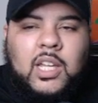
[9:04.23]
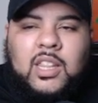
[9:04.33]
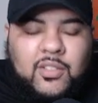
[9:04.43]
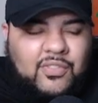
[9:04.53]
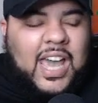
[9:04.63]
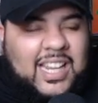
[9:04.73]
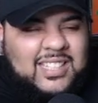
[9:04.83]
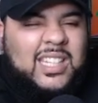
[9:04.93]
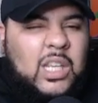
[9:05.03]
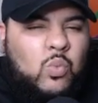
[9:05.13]
the
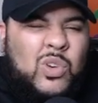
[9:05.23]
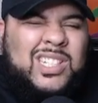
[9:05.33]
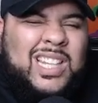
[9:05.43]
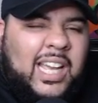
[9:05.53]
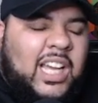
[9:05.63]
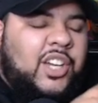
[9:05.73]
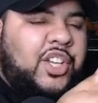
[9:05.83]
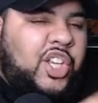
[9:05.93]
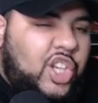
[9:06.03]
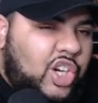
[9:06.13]
vaccine was like a
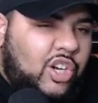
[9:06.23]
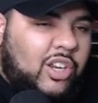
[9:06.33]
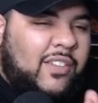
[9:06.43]
cure.